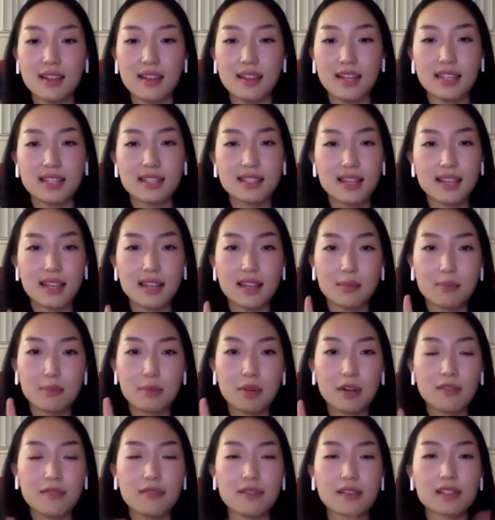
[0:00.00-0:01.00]
it's like a
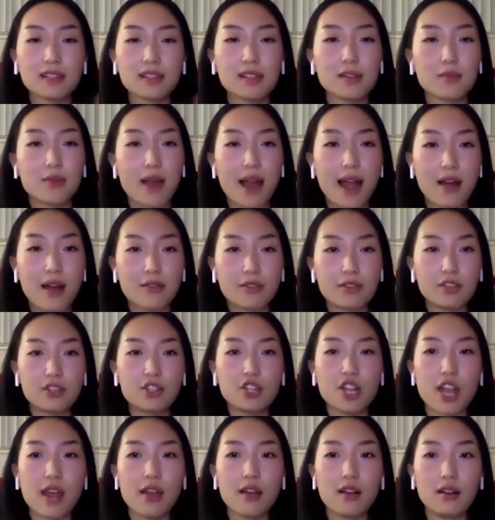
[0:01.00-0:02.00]
perfectly round
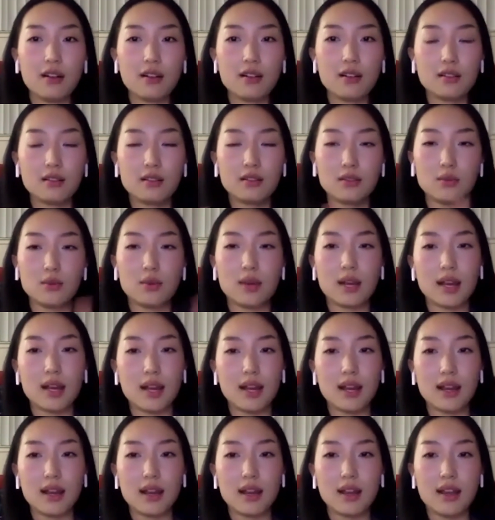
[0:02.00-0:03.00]
jail
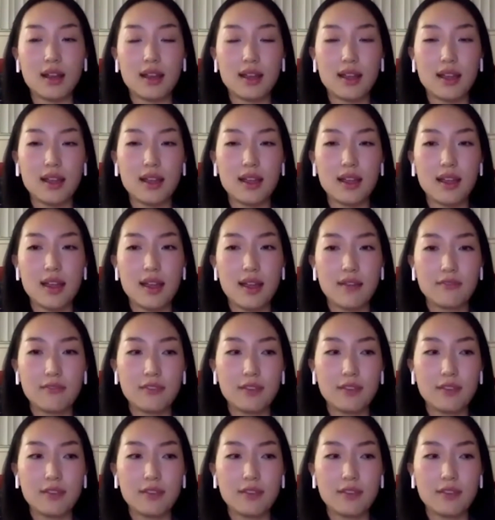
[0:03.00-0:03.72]
where oh, every